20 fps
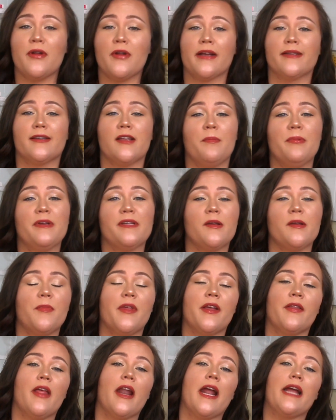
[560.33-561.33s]
So next up is
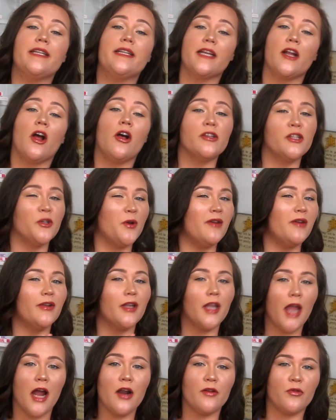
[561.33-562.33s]
something that I did also have a
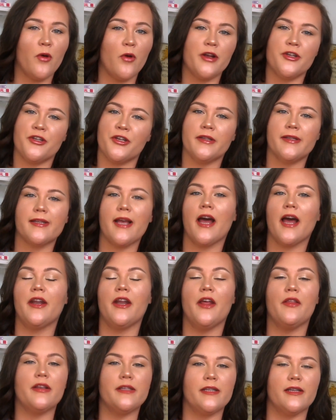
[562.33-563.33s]
lot of questions
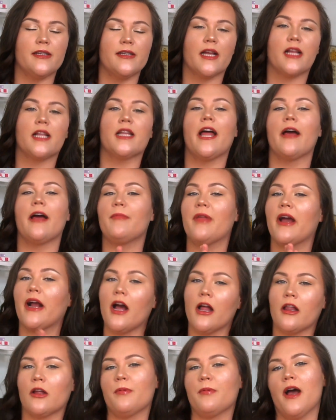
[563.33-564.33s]
on. This is the collab that
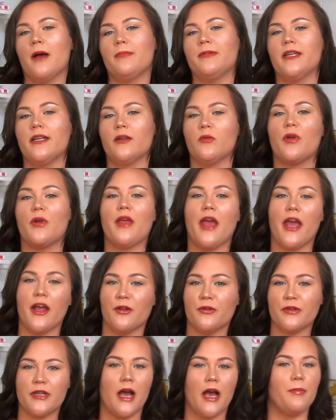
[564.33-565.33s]
ColourPop did with
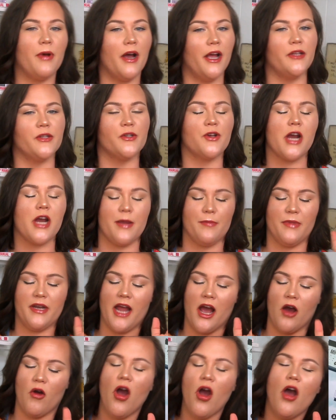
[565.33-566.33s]
Halo Top Ice Cream.
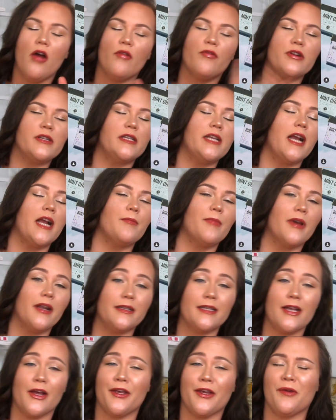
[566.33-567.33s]
Now, first thing I'm going
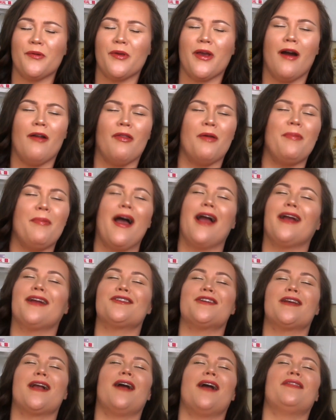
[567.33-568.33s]
to tell you, y'all, the
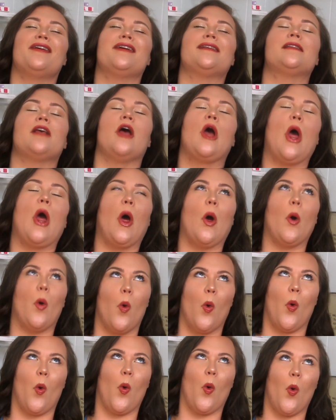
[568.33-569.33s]
packaging on this,
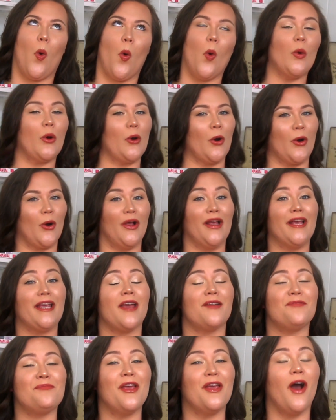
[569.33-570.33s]
oh girl, it
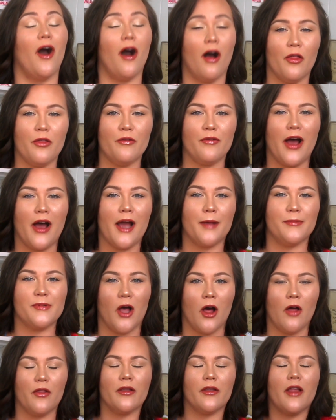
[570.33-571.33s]
gave me all the vibes,
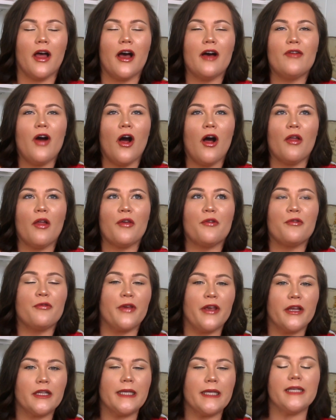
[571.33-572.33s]
all the love, all the
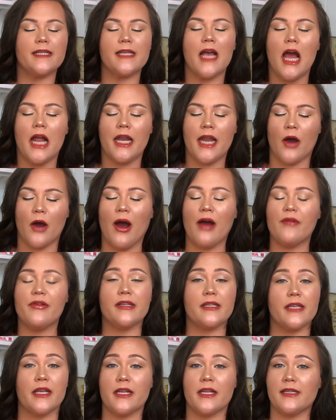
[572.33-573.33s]
feelings. Now,
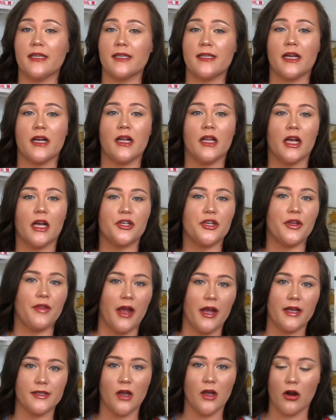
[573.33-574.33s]
obviously this is a collection
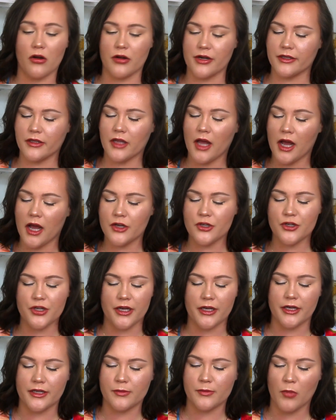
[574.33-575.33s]
that has already launched.
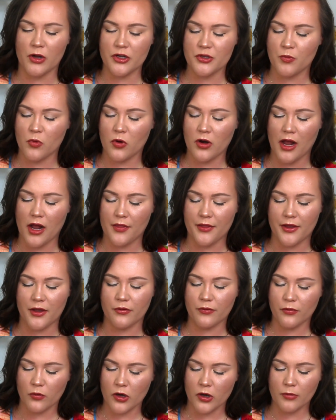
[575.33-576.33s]
It is much more on the
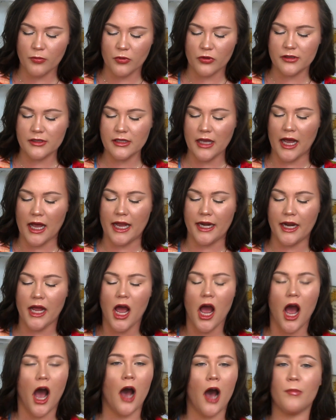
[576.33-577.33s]
affordable side
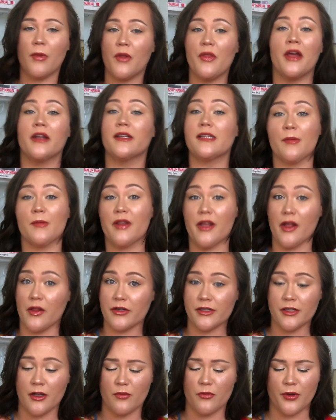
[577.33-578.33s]
um, than some of the
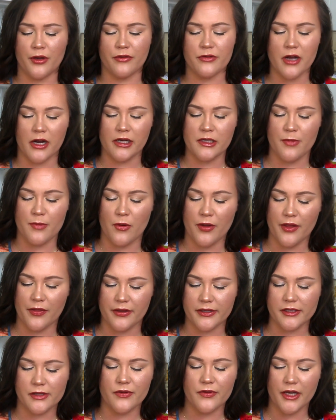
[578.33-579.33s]
other stuff we have talked about in
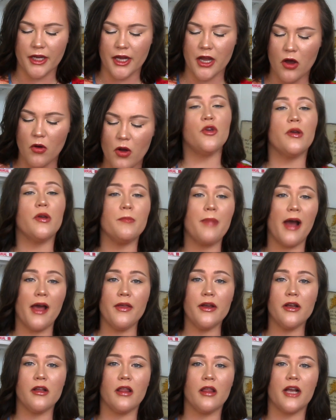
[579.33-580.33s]
this video. You can buy
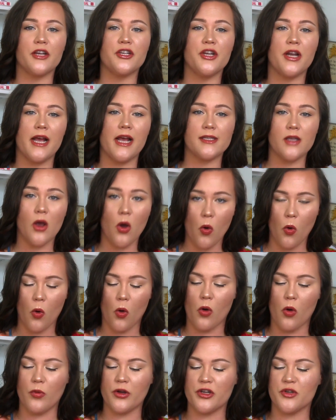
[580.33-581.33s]
the collection as a
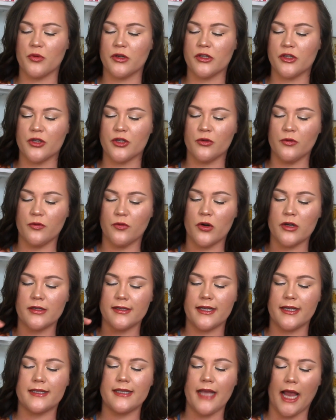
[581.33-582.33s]
whole, which was two, four,
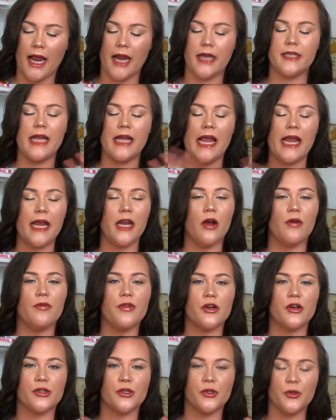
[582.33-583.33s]
six, eight, eight of
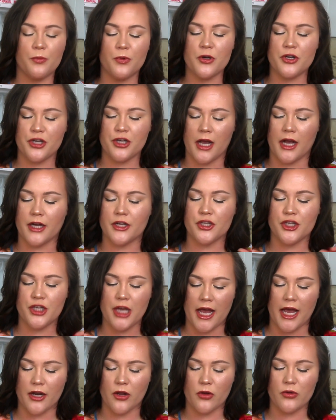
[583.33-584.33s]
their Super Shock
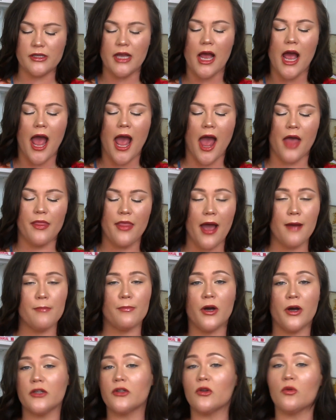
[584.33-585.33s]
shadows, and
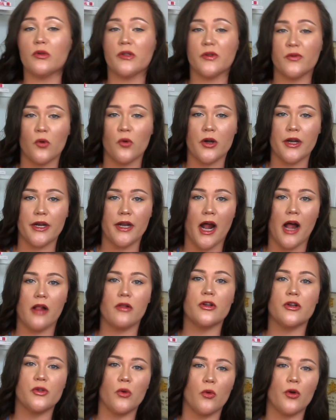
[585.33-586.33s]
that bundle was
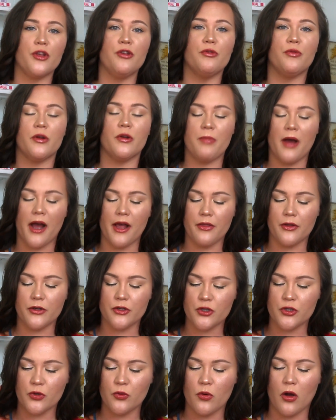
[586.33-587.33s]
$40, or you could buy the
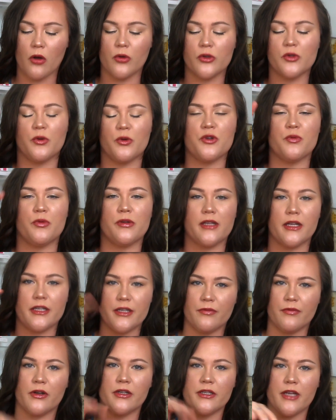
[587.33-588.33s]
duos, which was a
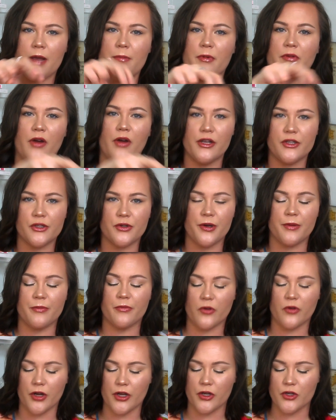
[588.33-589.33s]
different type of ice
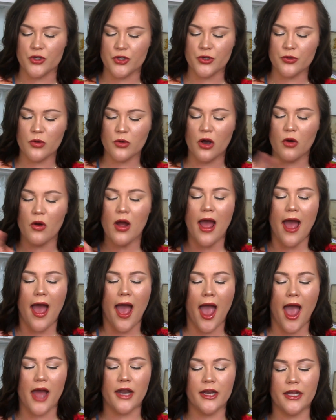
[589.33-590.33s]
cream for each duo,
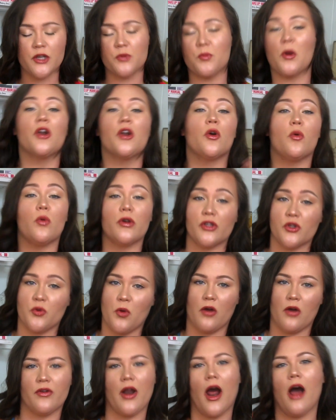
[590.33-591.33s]
and each bundle was
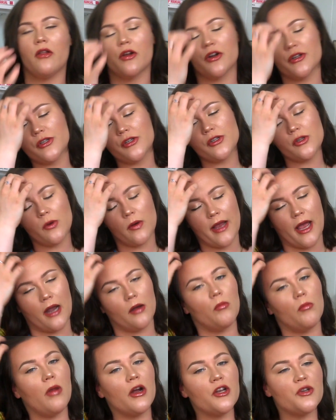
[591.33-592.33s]
$12. So
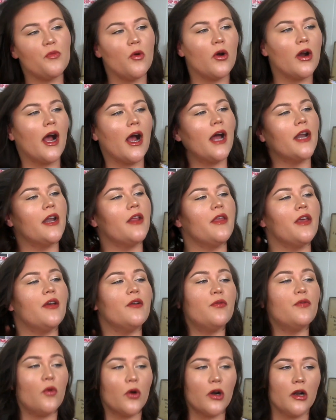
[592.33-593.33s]
again, much more on the
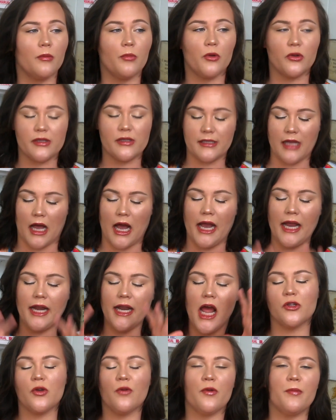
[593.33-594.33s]
affordable
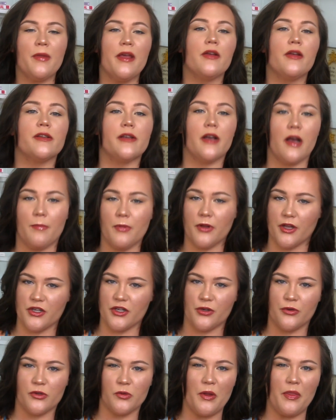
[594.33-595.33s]
side. So for me, there's a couple
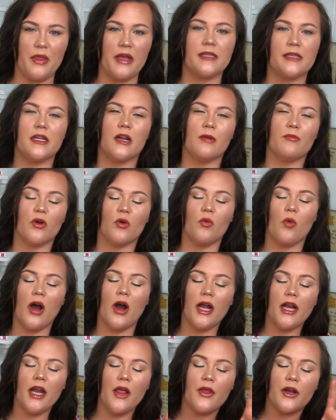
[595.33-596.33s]
issues with this. Number
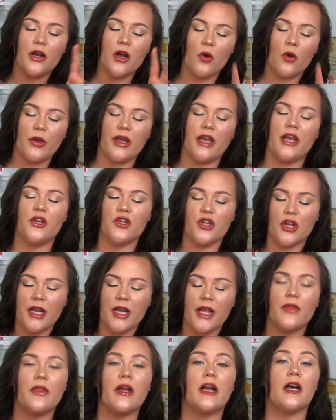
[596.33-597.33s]
one, the cohesion
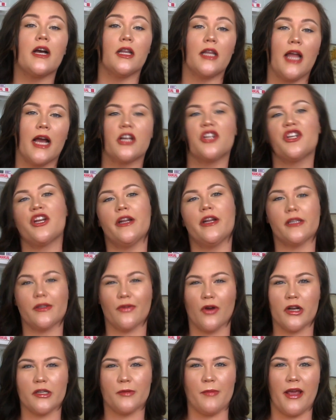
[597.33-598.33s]
in the collection as
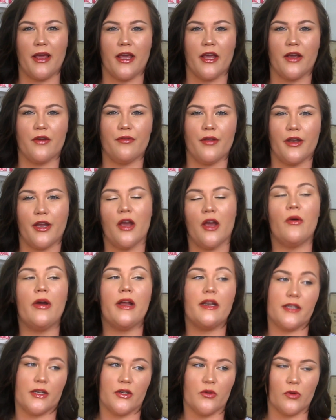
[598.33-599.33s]
far as making a video video,
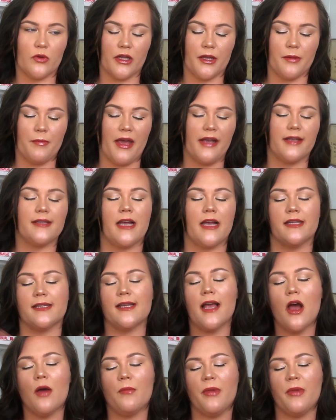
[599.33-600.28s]
it didn't really make sense.